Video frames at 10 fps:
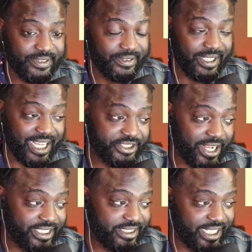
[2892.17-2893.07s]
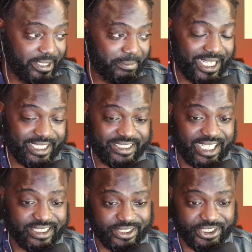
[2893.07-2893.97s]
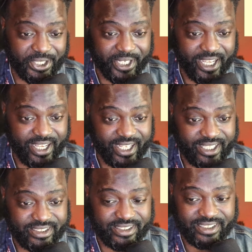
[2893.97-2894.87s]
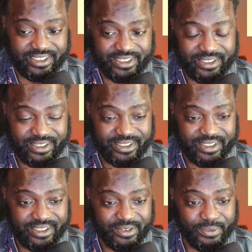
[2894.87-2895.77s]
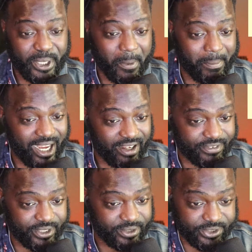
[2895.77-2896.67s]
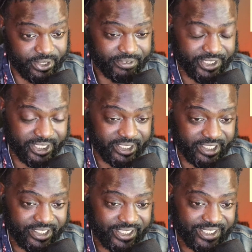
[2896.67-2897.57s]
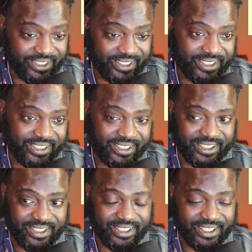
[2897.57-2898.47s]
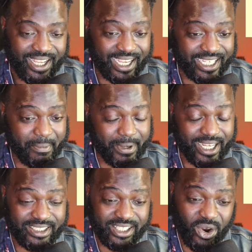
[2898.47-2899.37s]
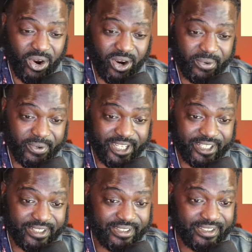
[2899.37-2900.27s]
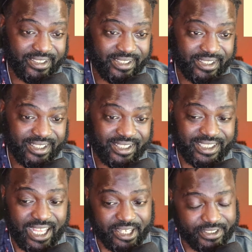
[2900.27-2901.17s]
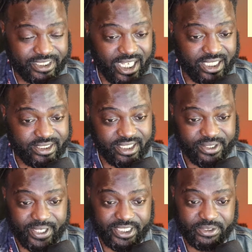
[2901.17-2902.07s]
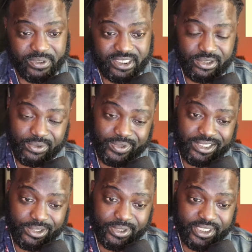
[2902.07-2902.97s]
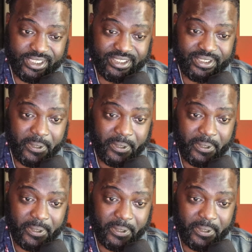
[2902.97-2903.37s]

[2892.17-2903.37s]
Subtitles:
I tried to tell him last night to show the ads. We don't buy views over here. I got mine the hard way. A lot of us content creators, we do this.